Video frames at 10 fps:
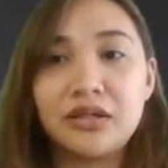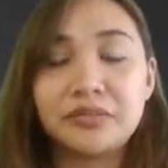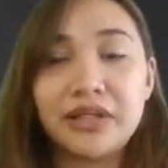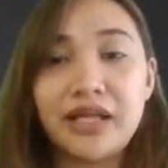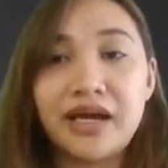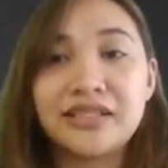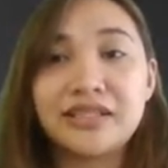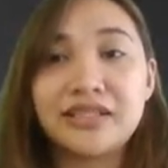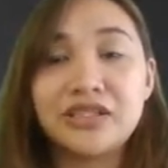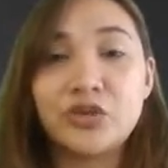plus
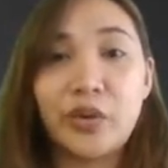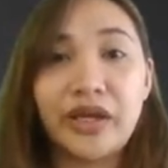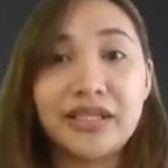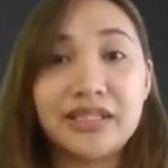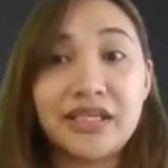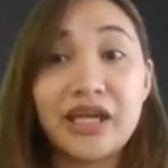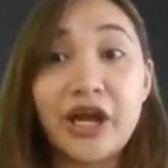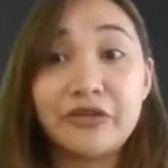25.